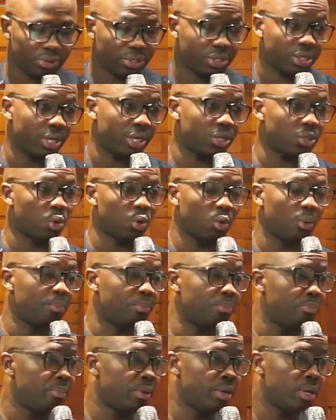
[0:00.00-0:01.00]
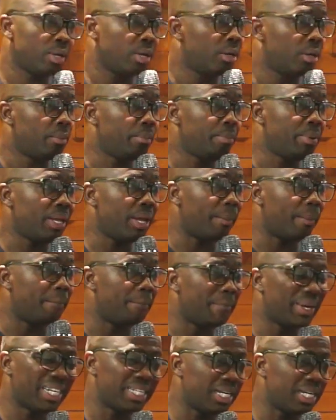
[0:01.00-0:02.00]
It's going to be a
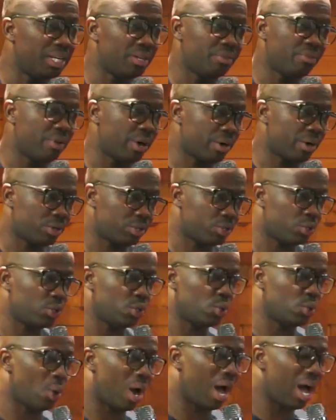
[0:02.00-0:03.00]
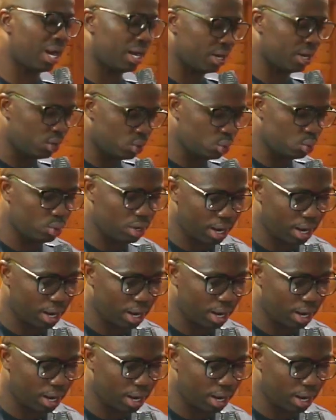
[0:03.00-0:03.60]
big deliverance to you. Hallelujah.